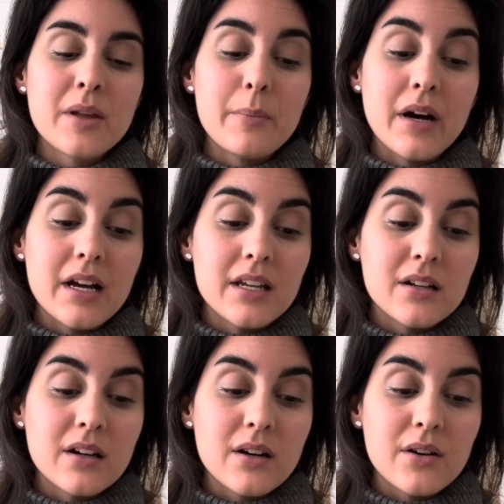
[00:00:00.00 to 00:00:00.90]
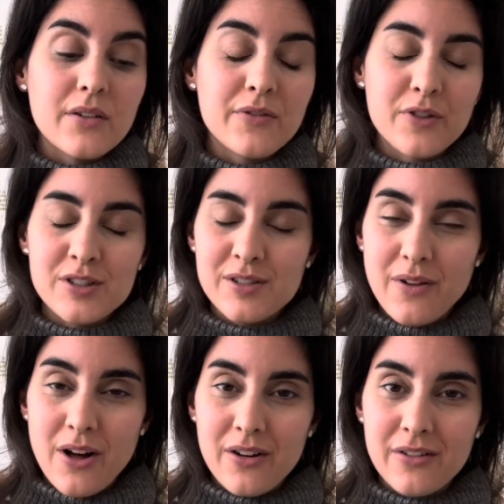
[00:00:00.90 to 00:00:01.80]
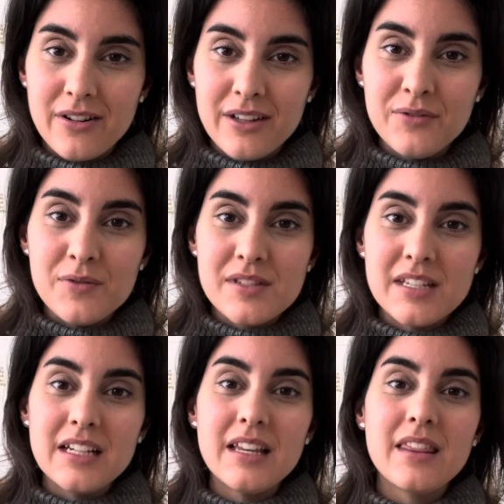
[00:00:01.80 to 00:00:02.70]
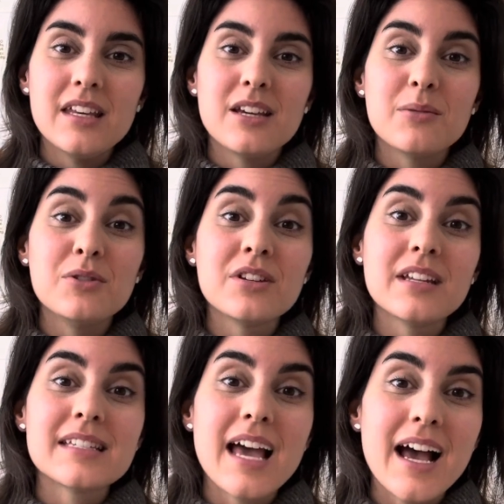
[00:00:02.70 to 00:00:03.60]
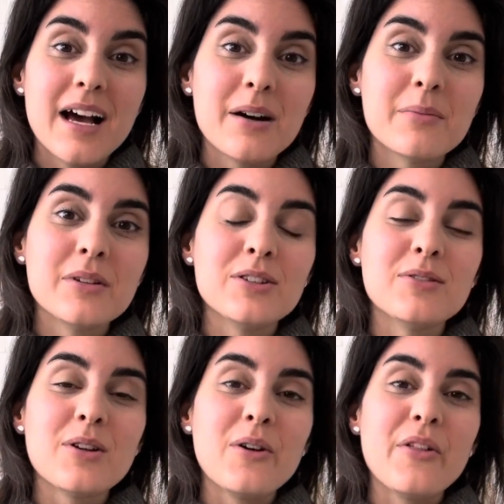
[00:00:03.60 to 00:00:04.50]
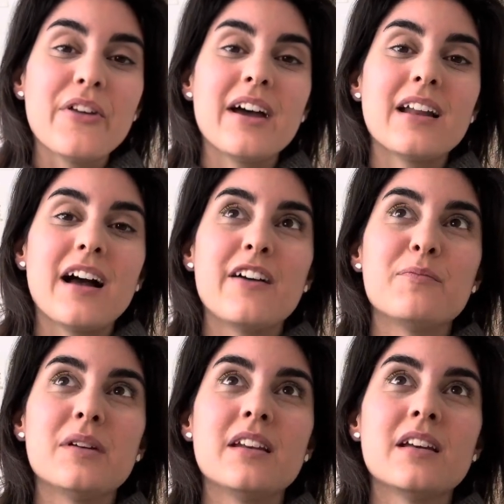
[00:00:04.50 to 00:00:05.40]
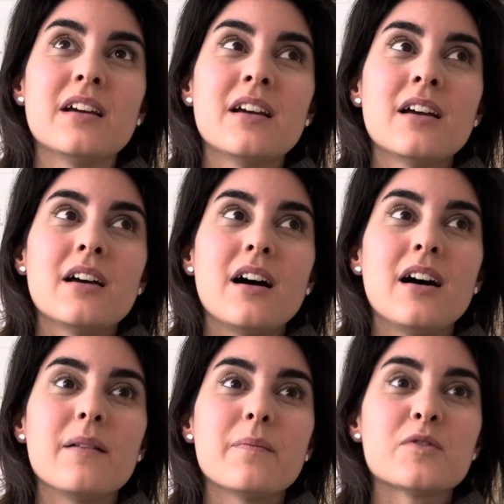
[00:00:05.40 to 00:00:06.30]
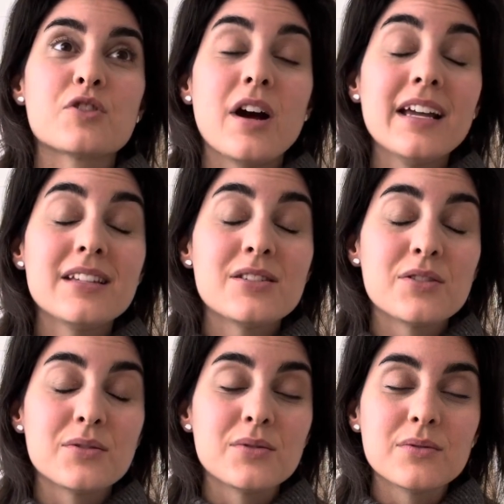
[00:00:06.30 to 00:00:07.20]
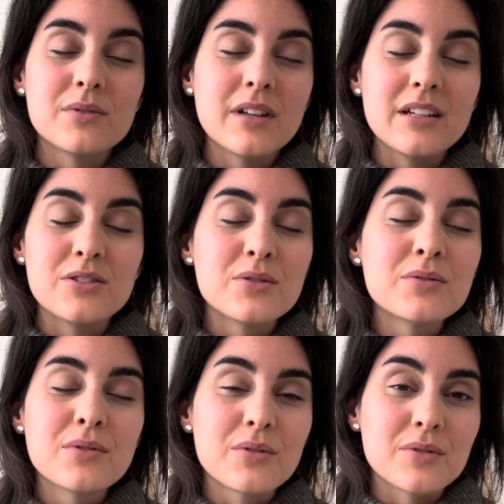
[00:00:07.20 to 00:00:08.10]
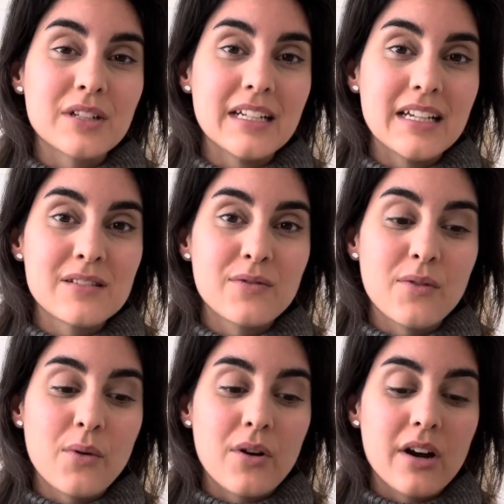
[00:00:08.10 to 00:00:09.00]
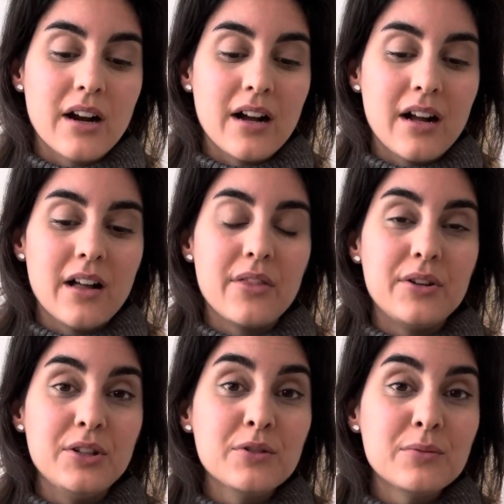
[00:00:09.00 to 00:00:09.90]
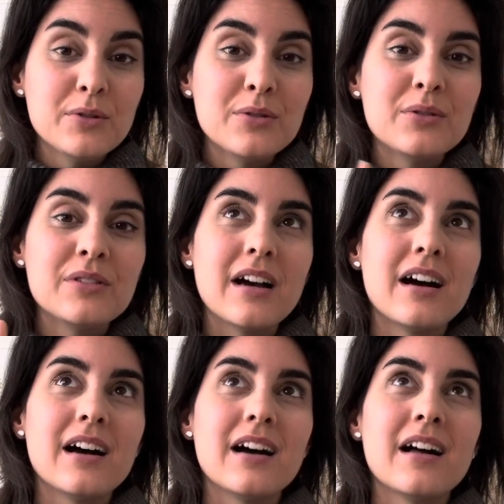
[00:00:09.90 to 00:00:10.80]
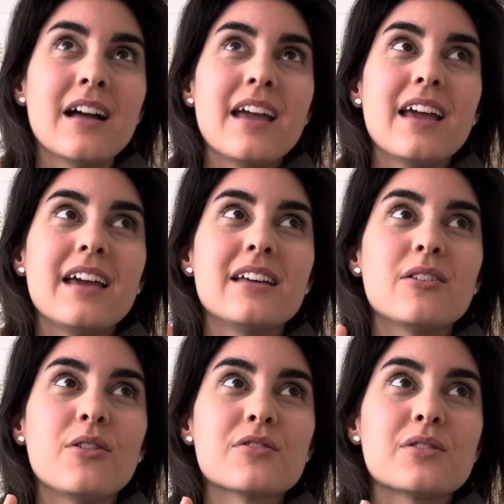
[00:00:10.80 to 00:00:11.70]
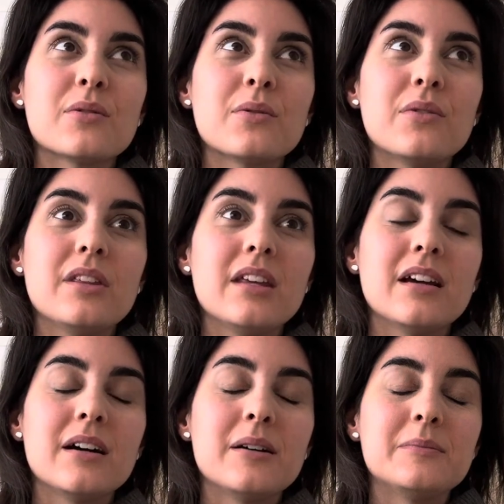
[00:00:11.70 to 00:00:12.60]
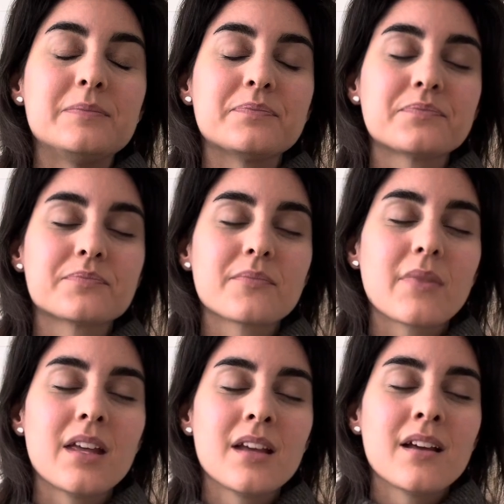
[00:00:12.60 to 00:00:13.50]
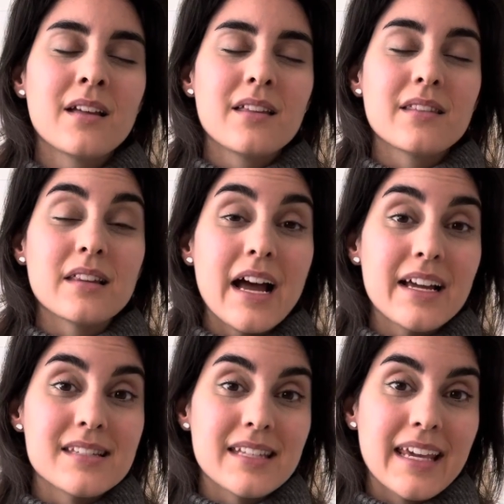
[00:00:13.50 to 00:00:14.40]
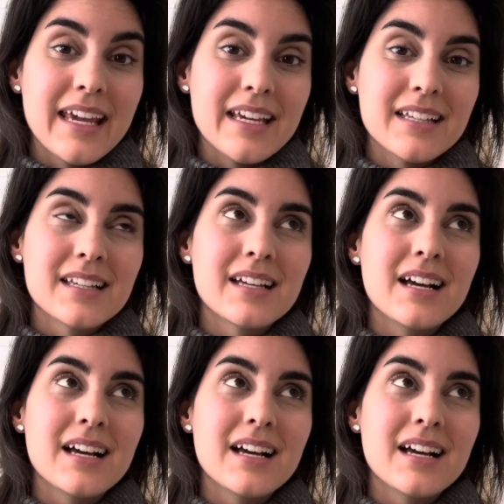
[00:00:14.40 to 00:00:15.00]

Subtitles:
But first of all, if you've seen the community tab, you know that I've been trying to like do the readings for the new moon and also the Lion's Gate.